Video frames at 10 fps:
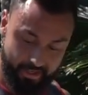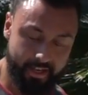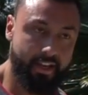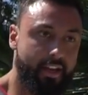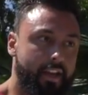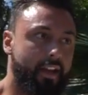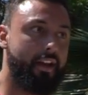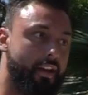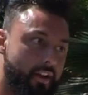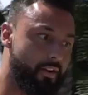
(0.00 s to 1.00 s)
Get it
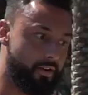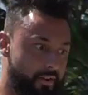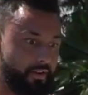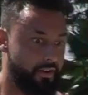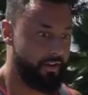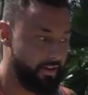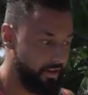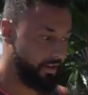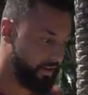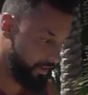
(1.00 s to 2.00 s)
off. Oh. You're a man.